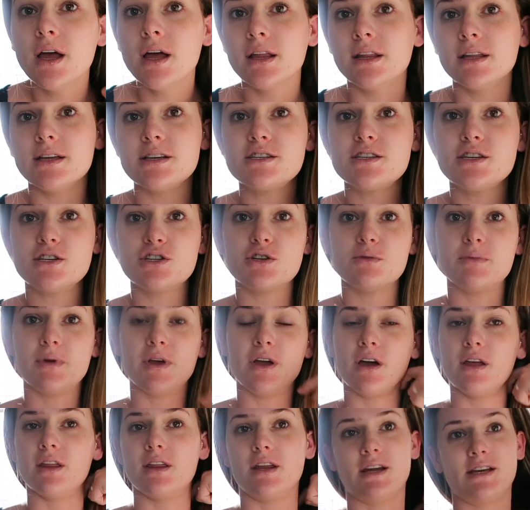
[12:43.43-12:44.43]
At least it should be
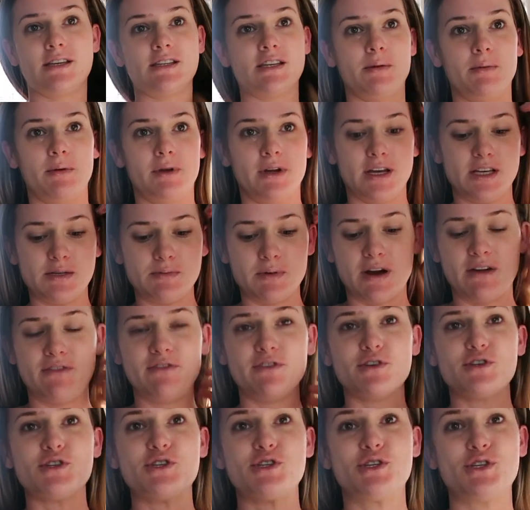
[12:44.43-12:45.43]
gone the next couple days, but I
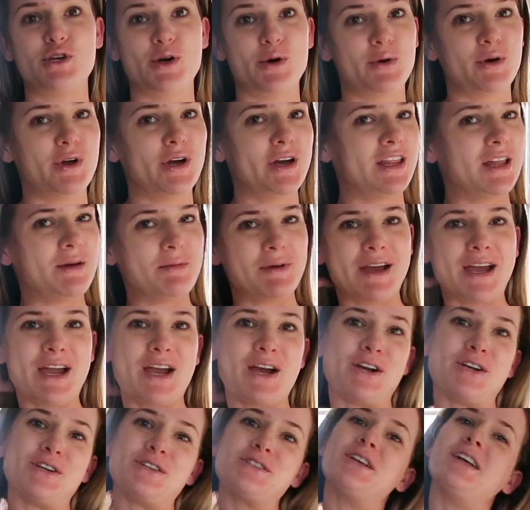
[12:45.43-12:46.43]
feel so good that my
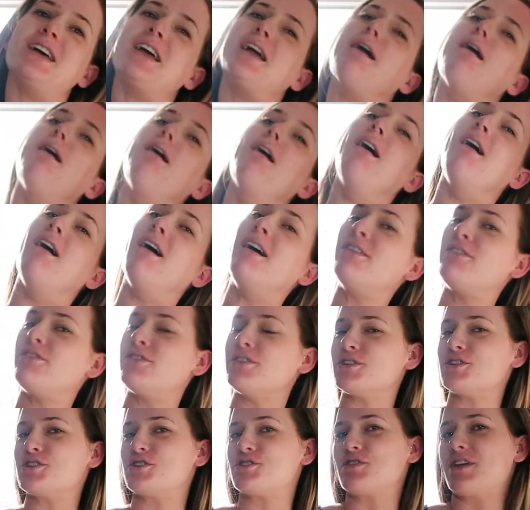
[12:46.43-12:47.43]
hair is clean. Oh, I
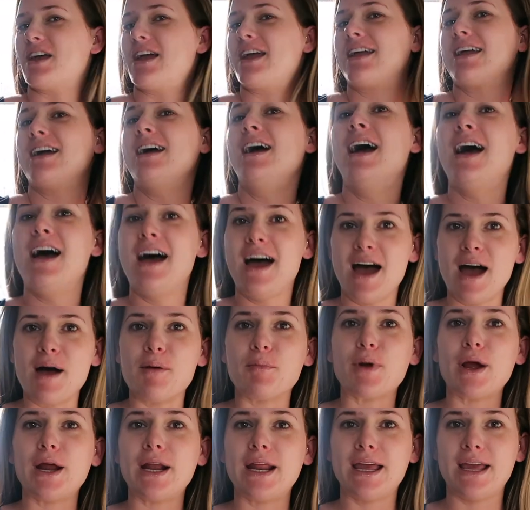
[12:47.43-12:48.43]
feel just like
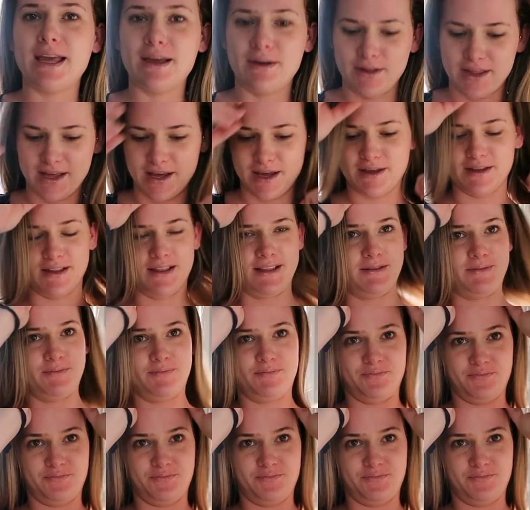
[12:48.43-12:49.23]
I'm ready. Like,